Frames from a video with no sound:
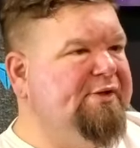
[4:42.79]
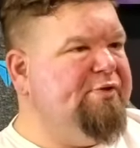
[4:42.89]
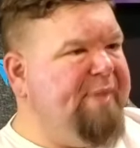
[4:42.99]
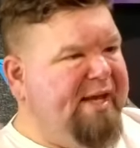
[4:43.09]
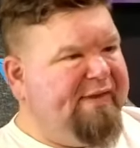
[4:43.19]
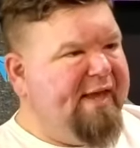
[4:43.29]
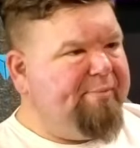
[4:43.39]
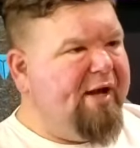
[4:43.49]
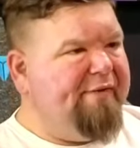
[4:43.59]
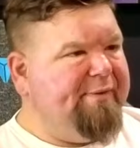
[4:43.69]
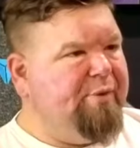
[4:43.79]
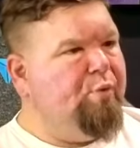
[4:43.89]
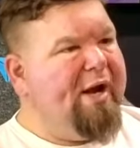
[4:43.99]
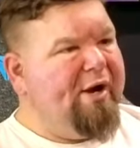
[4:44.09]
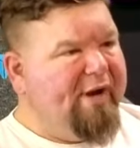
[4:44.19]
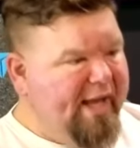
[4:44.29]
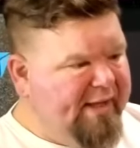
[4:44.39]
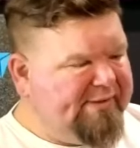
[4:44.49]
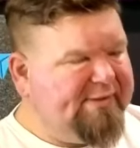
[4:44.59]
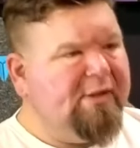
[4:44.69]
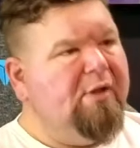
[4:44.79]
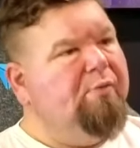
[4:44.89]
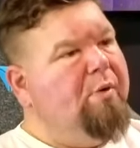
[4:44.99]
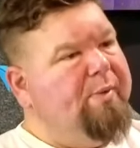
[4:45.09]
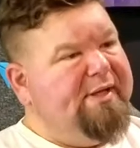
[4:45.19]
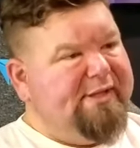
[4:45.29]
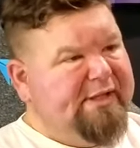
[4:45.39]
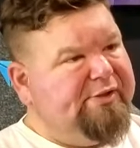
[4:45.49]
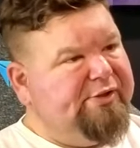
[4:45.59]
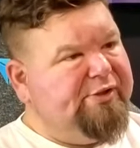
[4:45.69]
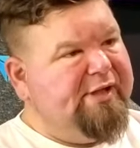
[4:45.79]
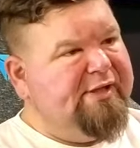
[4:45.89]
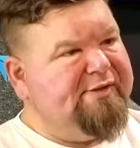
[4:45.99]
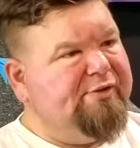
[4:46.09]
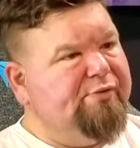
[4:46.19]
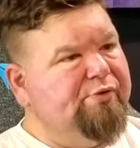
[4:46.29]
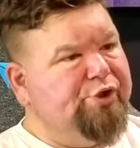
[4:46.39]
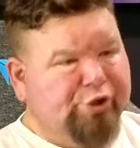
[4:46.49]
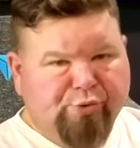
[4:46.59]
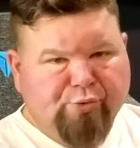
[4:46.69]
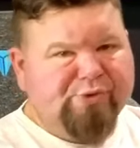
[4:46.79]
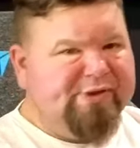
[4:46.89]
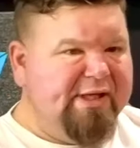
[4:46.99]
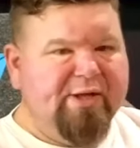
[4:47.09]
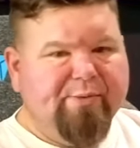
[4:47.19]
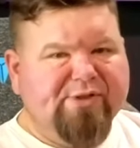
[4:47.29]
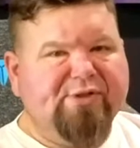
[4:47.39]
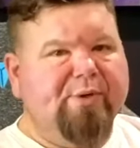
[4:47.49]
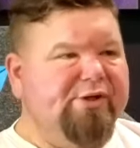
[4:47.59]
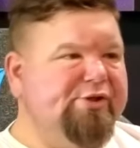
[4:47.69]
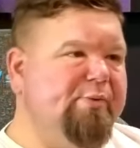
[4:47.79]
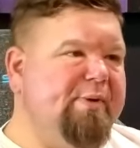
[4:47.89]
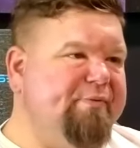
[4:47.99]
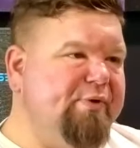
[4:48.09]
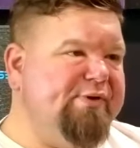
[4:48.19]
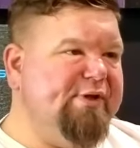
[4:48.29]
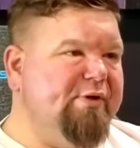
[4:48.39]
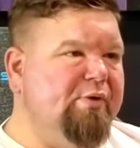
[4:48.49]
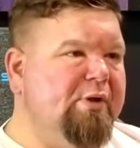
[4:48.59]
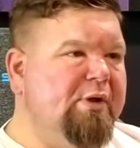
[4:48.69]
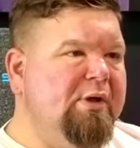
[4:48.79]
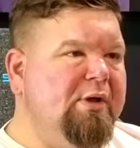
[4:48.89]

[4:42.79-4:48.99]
to make that profitable whereas what we teach is to choose the keywords you want to show up for so